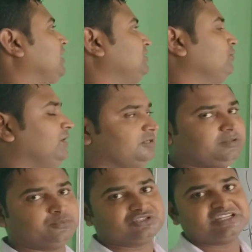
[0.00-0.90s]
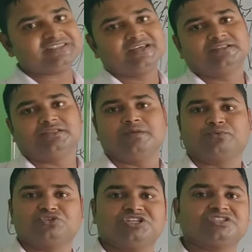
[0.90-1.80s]
are the what are the process, three
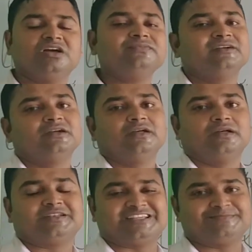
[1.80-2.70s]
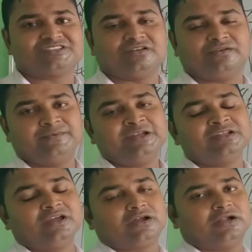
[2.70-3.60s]
process of transmission of
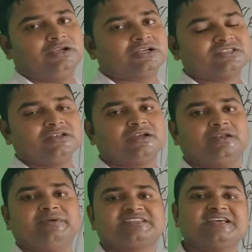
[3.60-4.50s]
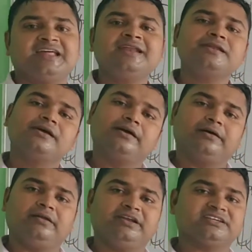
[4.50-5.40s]
heat, conduction, convection and
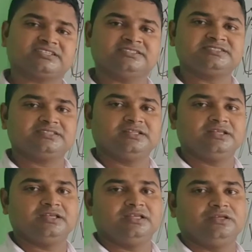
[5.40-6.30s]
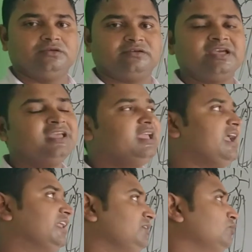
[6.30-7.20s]
radiations. Okay,
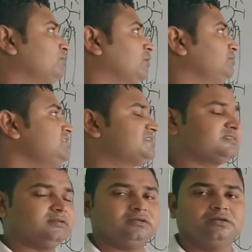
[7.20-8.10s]
and you from this